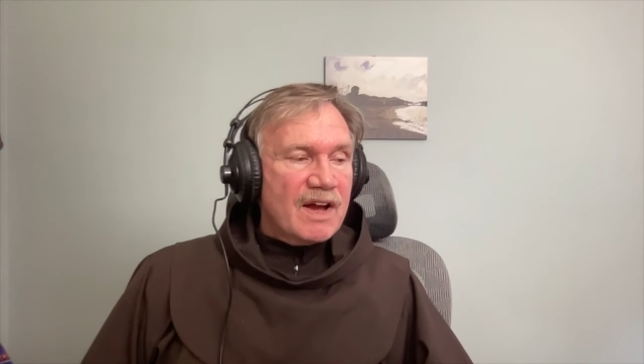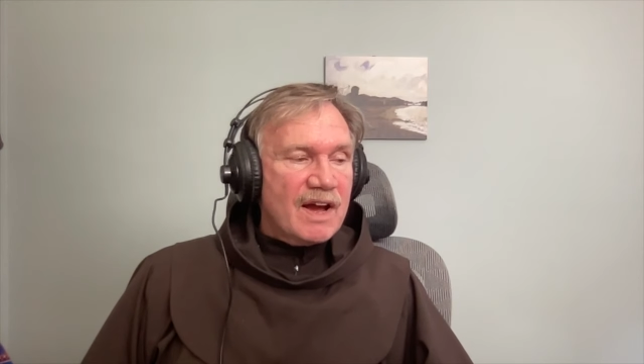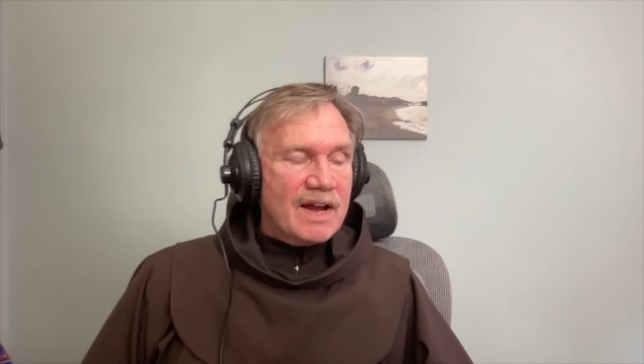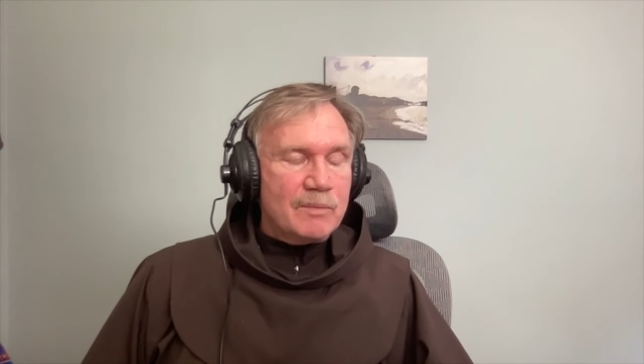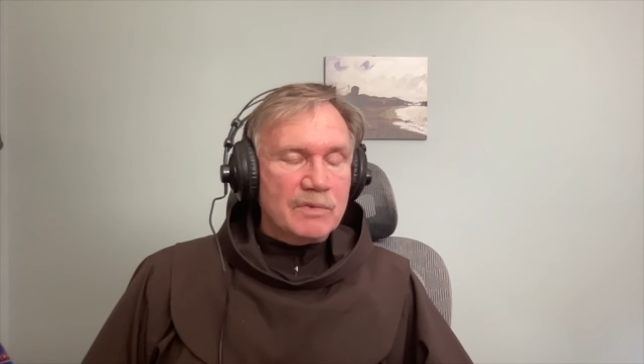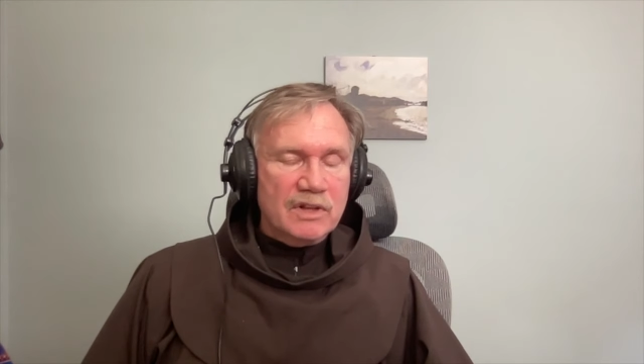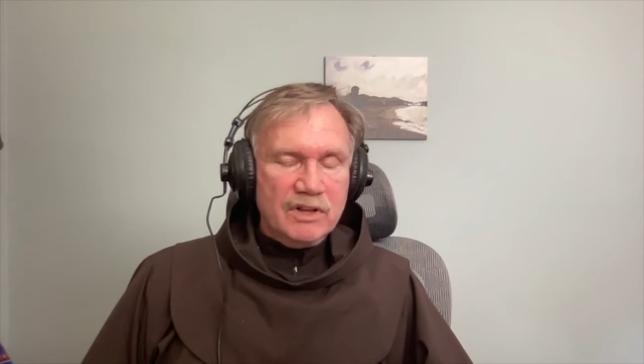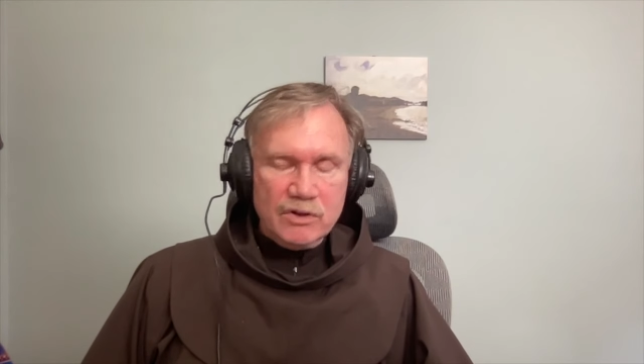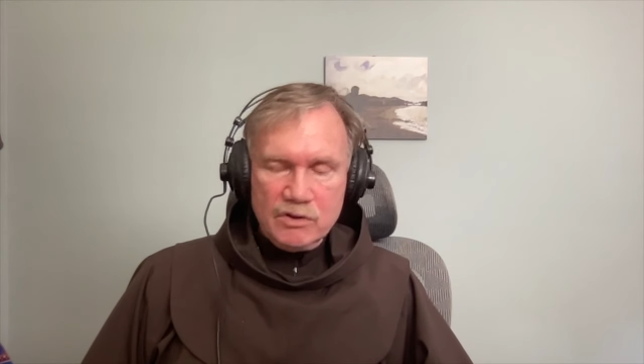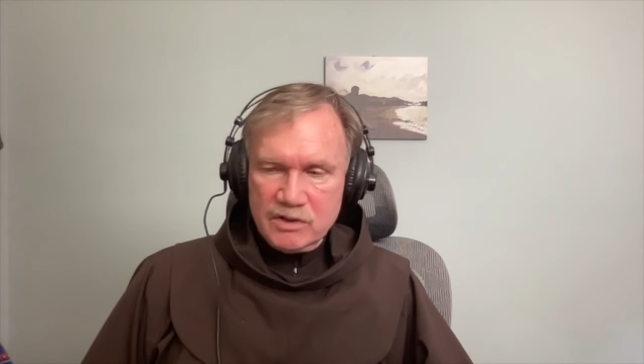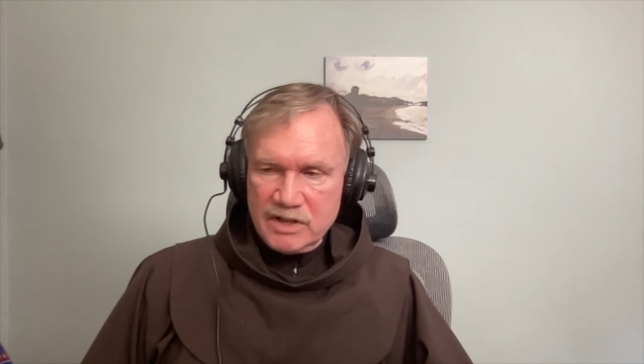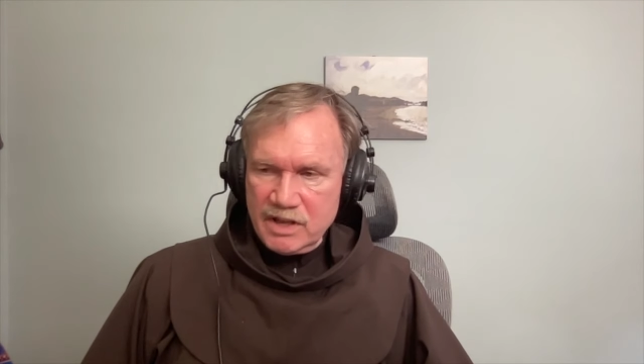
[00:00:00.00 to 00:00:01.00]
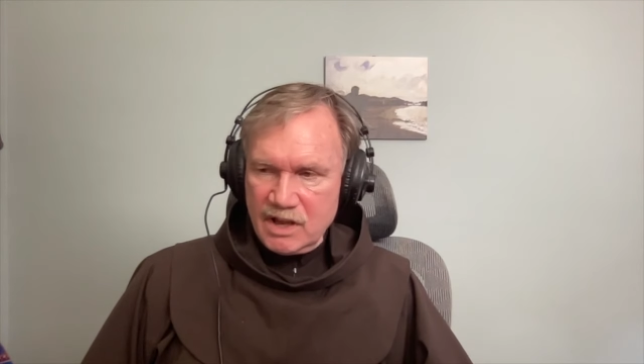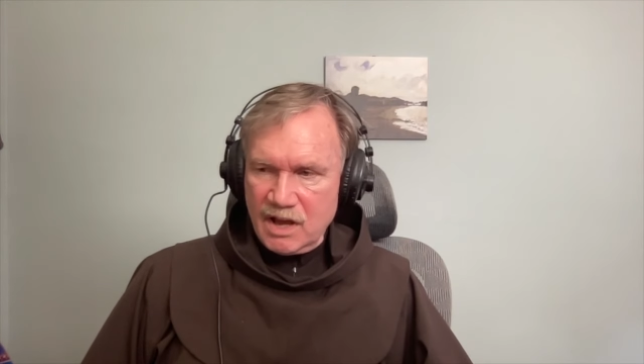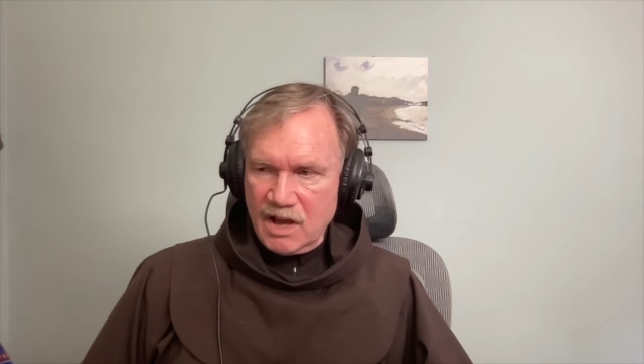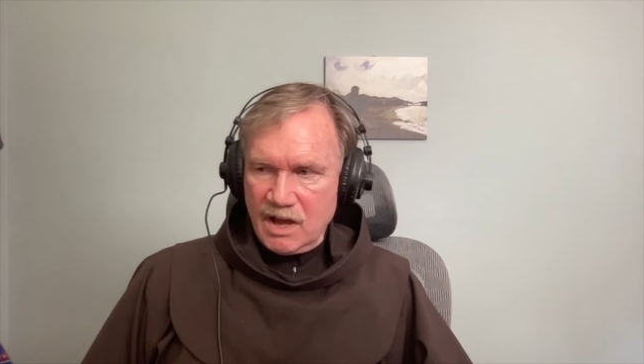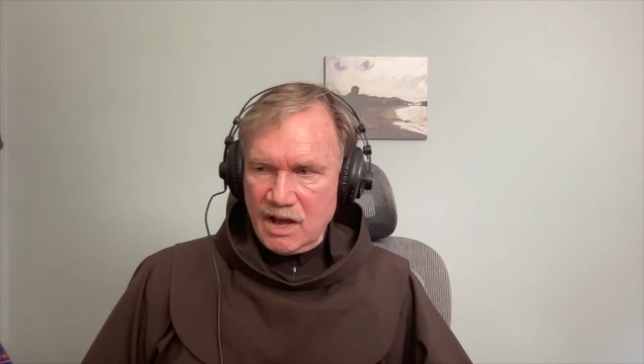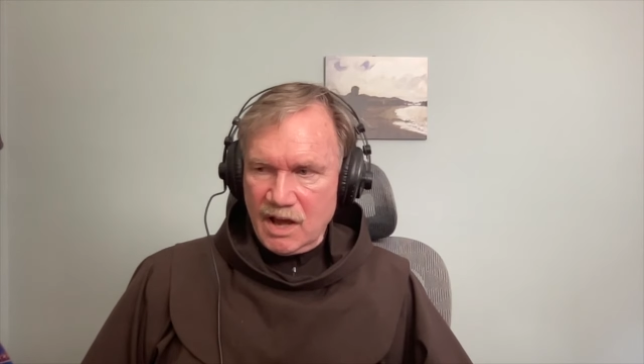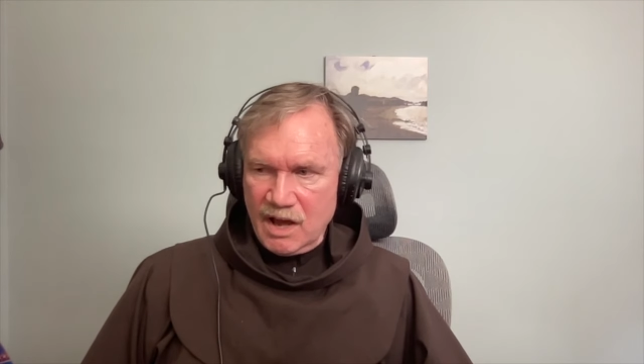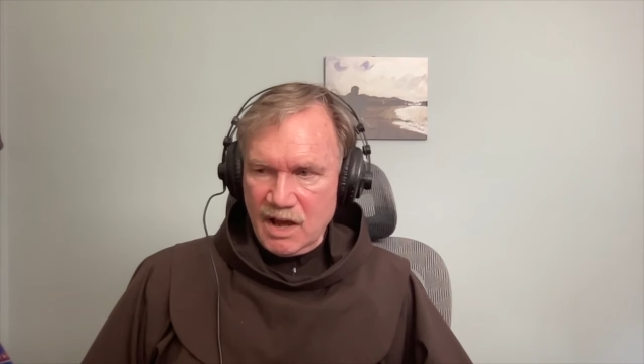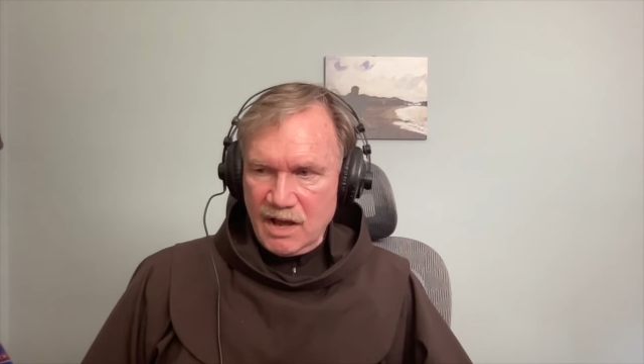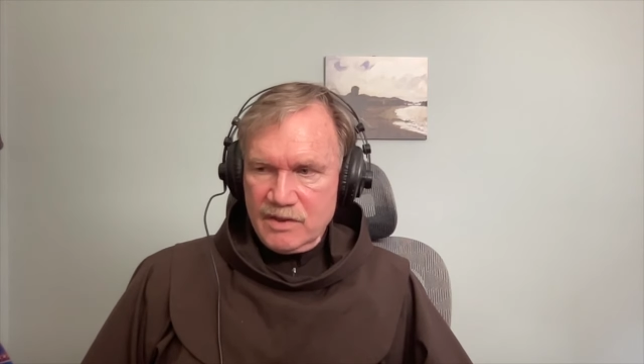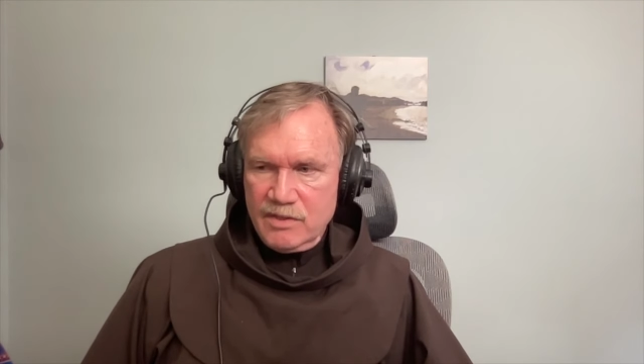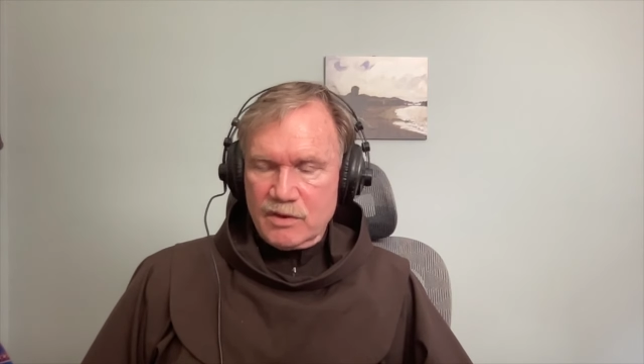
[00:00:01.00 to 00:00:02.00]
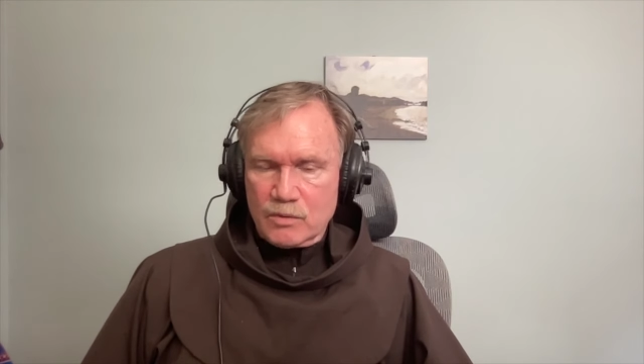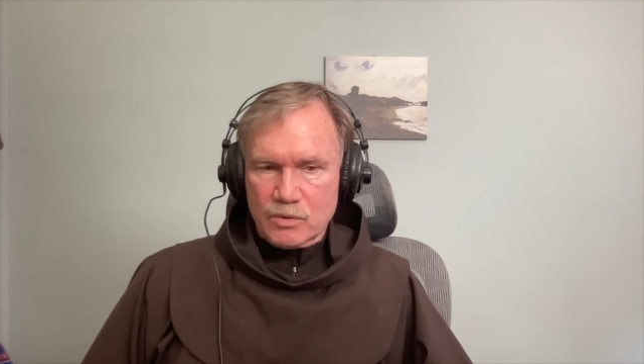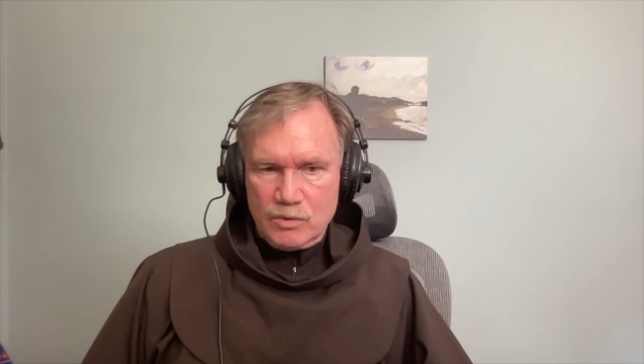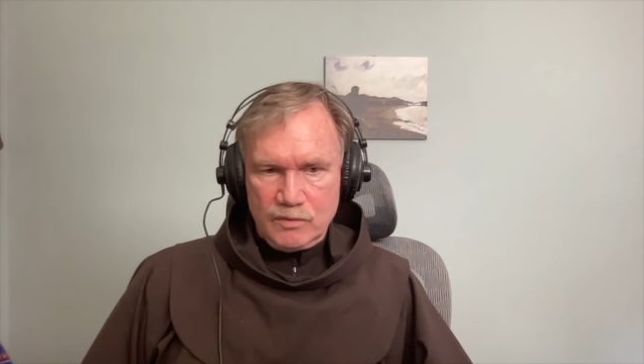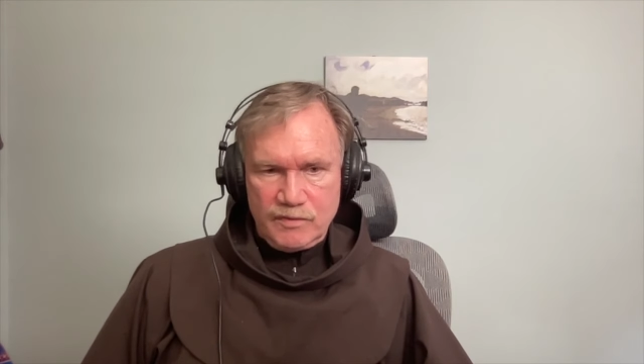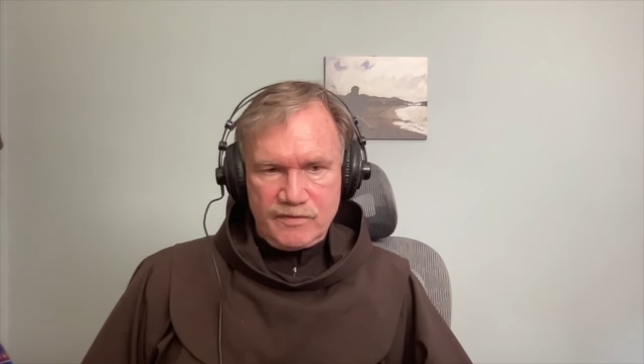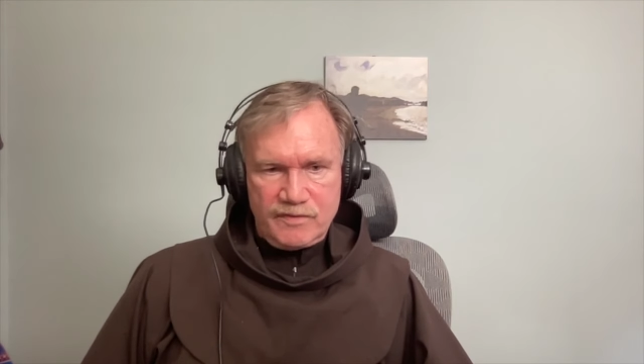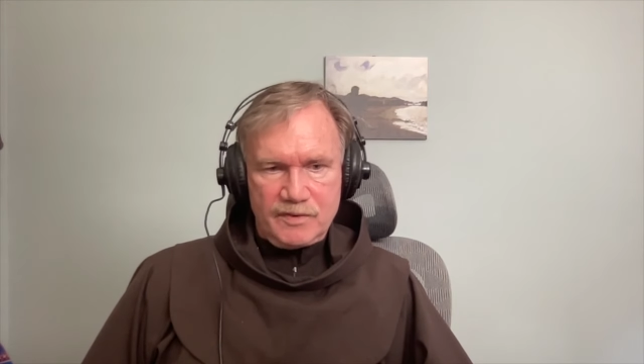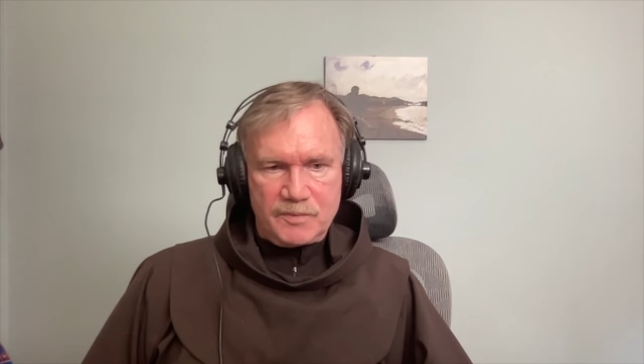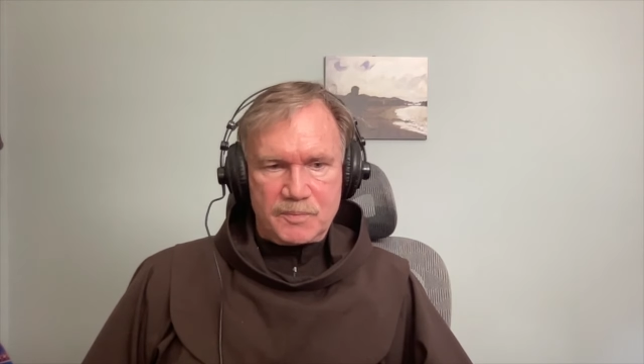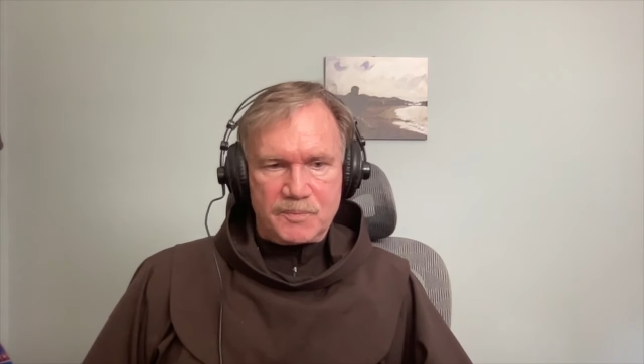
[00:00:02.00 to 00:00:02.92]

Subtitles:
I'm literally on the roof,